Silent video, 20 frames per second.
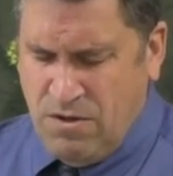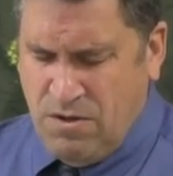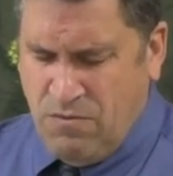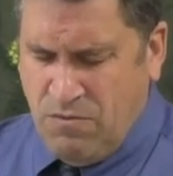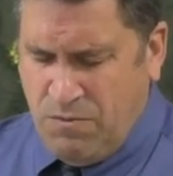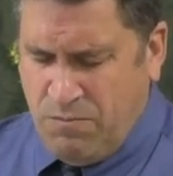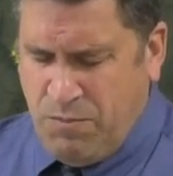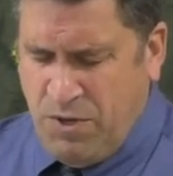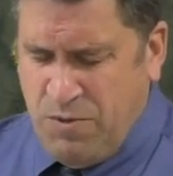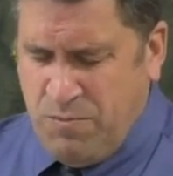
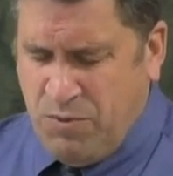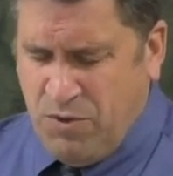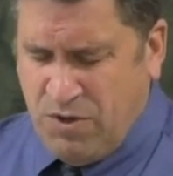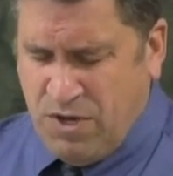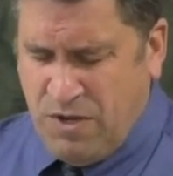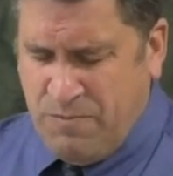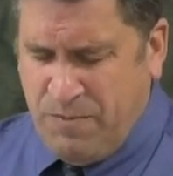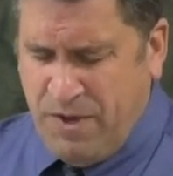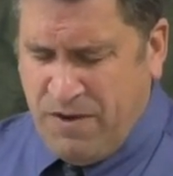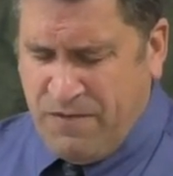When people
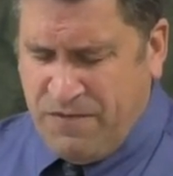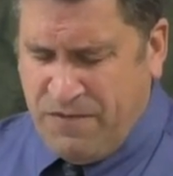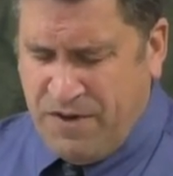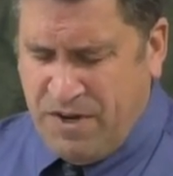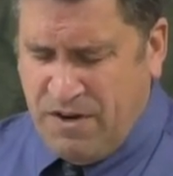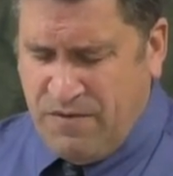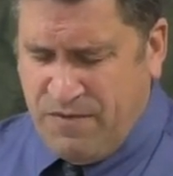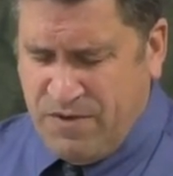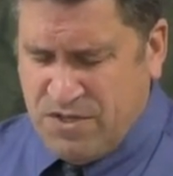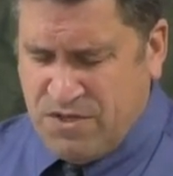can make
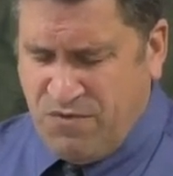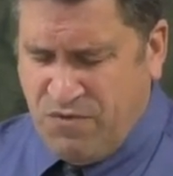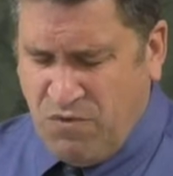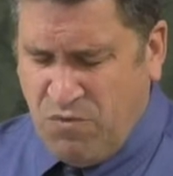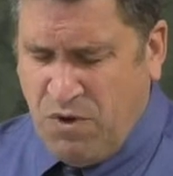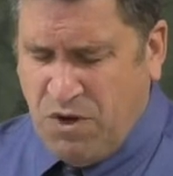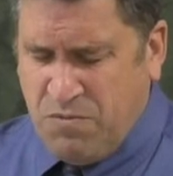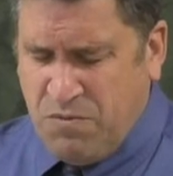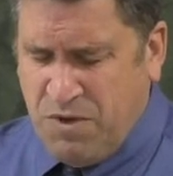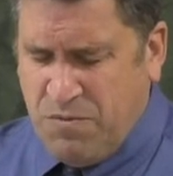fun of us for
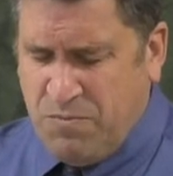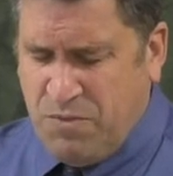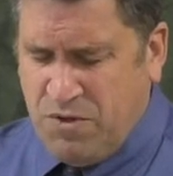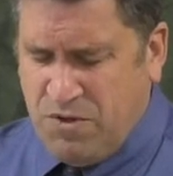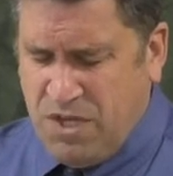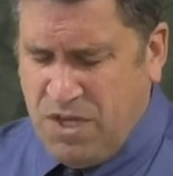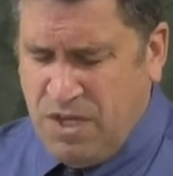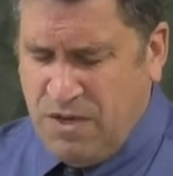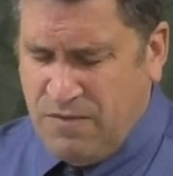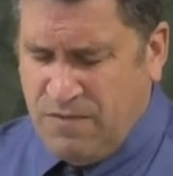what we
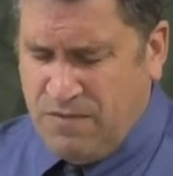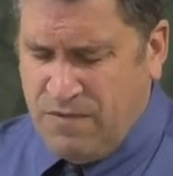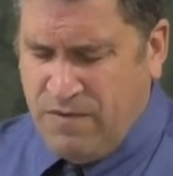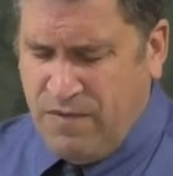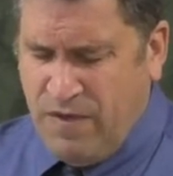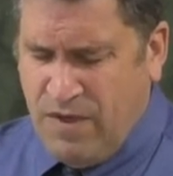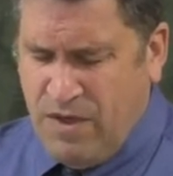believe,